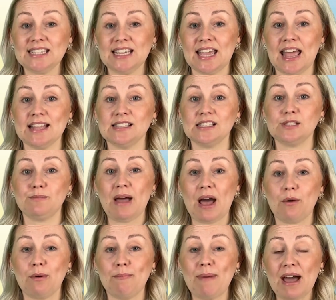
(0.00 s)
against
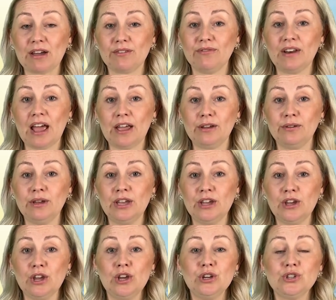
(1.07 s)
power backflow,
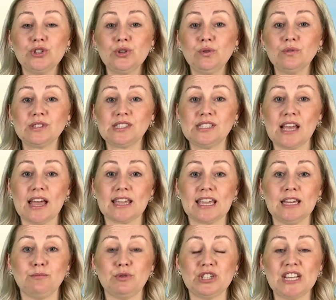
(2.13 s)
short
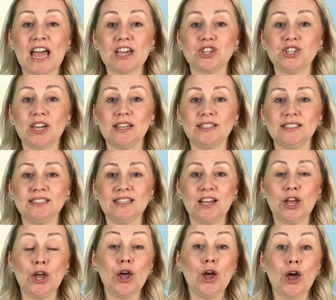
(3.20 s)
circuit protection,
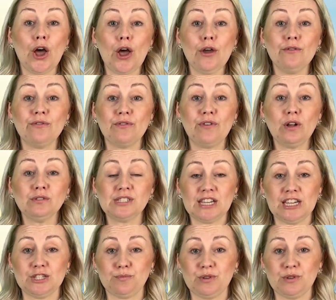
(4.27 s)
overvoltage